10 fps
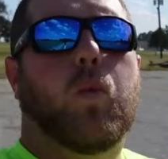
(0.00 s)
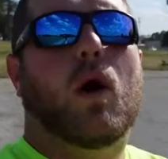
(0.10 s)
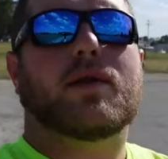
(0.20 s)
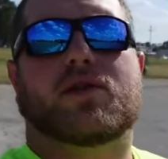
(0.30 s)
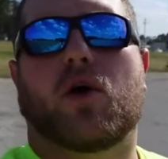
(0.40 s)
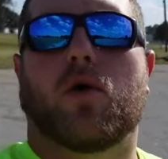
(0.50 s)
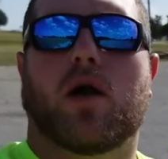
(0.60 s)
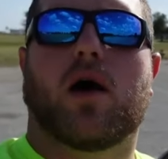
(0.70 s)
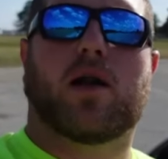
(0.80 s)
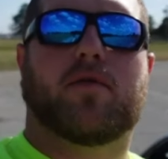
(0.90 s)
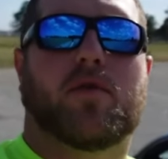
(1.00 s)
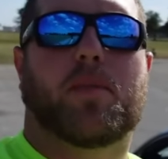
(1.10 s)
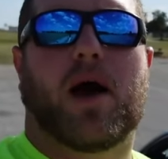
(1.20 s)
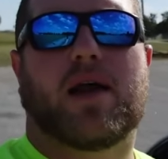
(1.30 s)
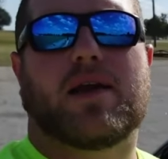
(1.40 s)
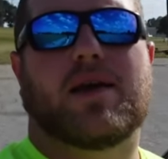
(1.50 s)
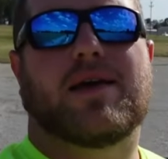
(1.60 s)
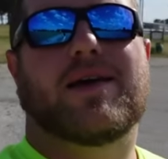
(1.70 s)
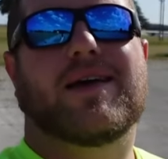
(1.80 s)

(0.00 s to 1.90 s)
What is going on, everybody?